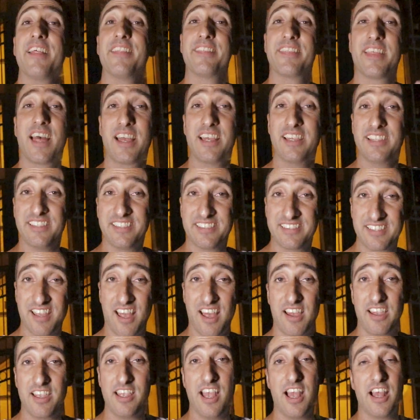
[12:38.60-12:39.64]
And that is
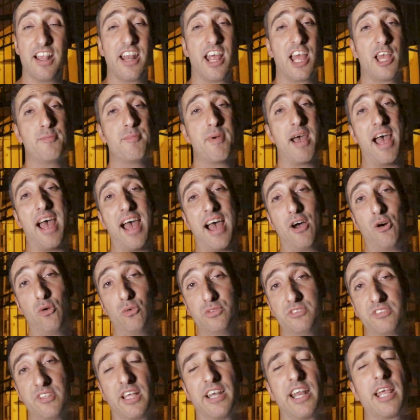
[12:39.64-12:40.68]
Sai, and I'm
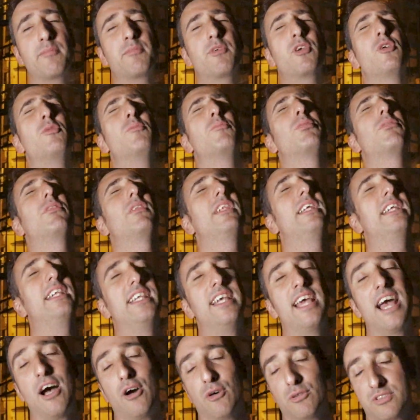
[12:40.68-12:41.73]
out, and I'm
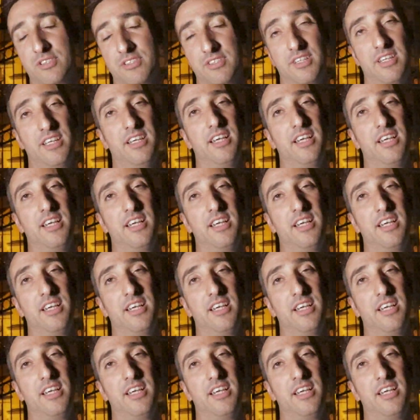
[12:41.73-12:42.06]
completely out.